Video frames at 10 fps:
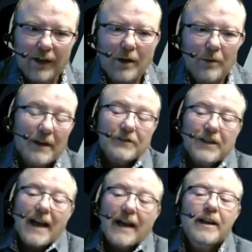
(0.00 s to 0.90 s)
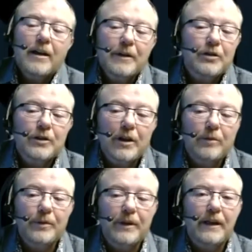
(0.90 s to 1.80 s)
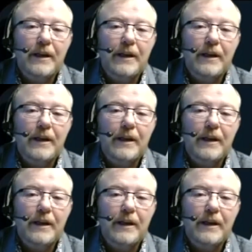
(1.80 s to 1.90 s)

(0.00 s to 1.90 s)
Because I can come into a company